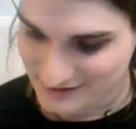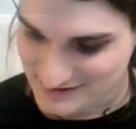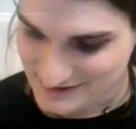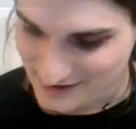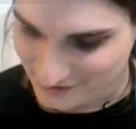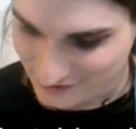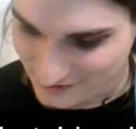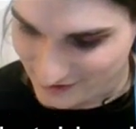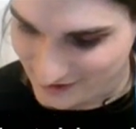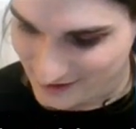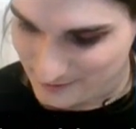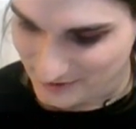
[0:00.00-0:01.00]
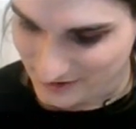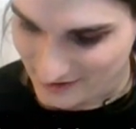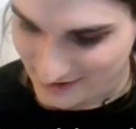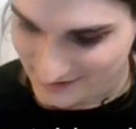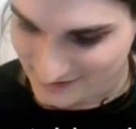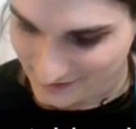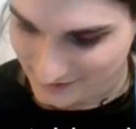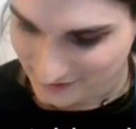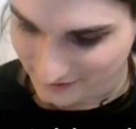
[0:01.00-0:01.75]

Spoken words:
this yesterday, but then I decided to